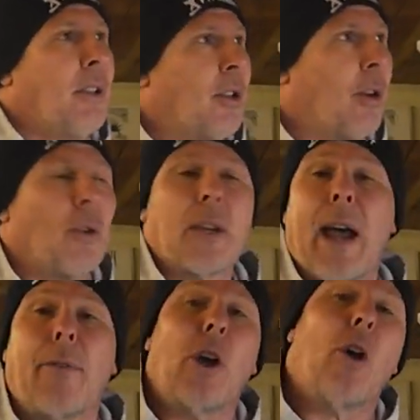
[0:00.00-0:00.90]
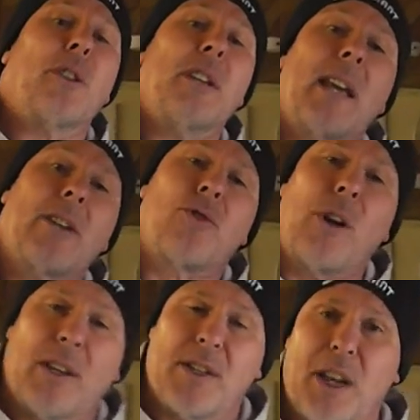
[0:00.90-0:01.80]
you know, carry on the next
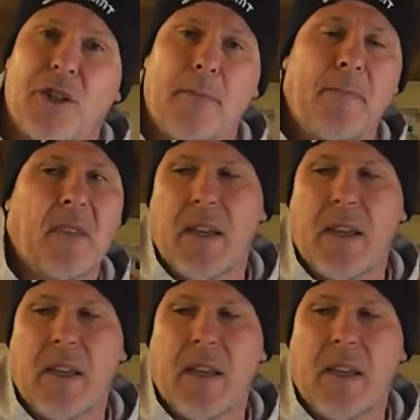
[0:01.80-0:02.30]
training session.